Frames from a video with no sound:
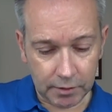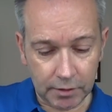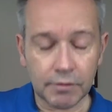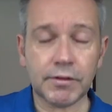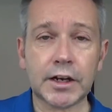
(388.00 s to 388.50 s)

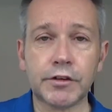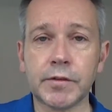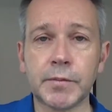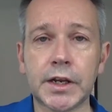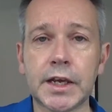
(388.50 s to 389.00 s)
Value for
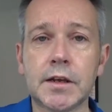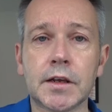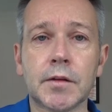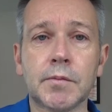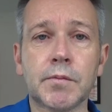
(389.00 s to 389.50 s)
money,
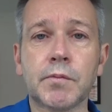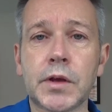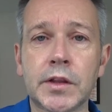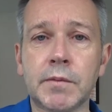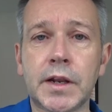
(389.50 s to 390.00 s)

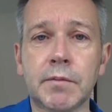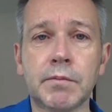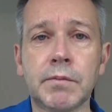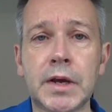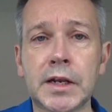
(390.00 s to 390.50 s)
at the minute
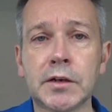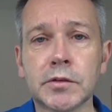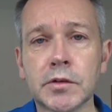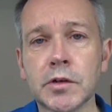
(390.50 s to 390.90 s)
many